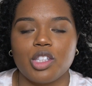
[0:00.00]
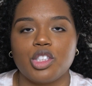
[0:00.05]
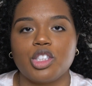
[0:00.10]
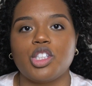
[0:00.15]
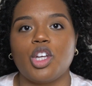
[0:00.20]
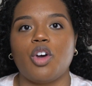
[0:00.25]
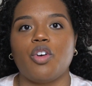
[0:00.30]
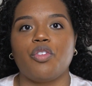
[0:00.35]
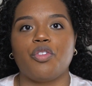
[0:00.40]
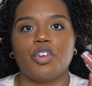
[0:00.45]

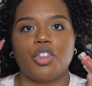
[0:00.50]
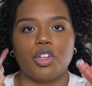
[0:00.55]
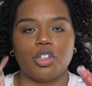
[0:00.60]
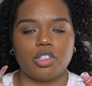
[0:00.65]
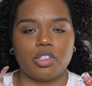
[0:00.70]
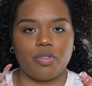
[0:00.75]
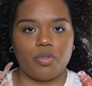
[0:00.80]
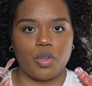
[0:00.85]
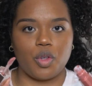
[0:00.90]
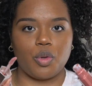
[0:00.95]
So for
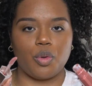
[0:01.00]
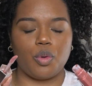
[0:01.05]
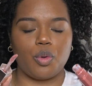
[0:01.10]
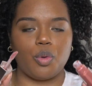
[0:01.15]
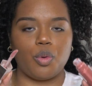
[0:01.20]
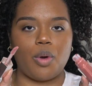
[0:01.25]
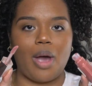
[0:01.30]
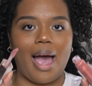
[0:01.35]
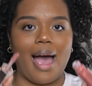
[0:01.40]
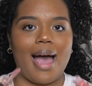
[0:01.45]
those of you
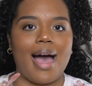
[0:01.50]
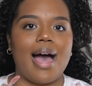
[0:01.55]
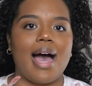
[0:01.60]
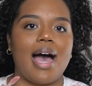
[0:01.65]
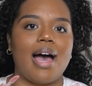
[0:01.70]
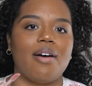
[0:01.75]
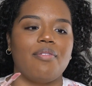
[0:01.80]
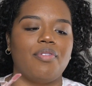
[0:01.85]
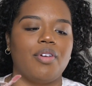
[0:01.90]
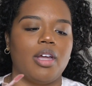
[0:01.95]
who
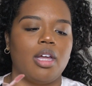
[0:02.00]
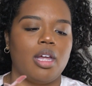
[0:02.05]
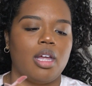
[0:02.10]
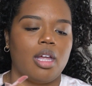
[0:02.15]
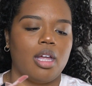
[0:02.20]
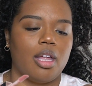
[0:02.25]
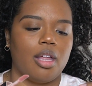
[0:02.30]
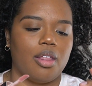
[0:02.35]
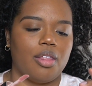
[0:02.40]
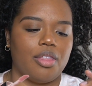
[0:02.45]
have
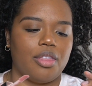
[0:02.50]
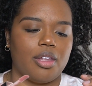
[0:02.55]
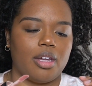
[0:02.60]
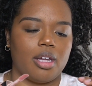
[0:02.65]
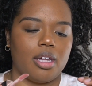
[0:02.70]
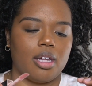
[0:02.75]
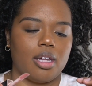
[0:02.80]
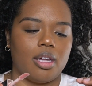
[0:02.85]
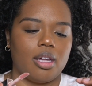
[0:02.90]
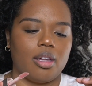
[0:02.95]

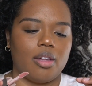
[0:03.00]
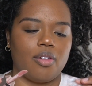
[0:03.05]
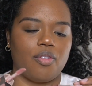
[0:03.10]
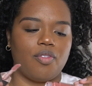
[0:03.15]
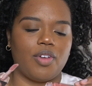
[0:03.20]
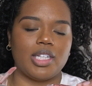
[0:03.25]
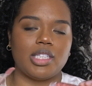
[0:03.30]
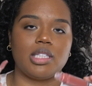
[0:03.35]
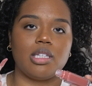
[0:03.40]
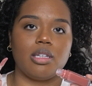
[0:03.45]
the
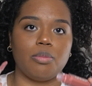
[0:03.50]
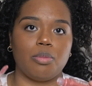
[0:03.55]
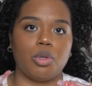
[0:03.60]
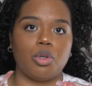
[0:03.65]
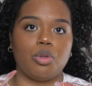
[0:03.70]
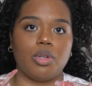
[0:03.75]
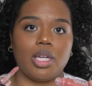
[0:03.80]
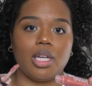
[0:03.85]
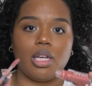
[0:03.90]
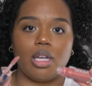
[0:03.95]
Fenty
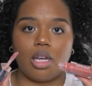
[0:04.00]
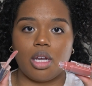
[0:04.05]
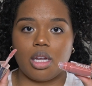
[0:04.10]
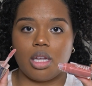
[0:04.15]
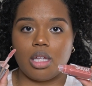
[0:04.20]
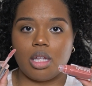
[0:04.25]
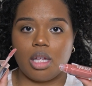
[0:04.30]
Beauty,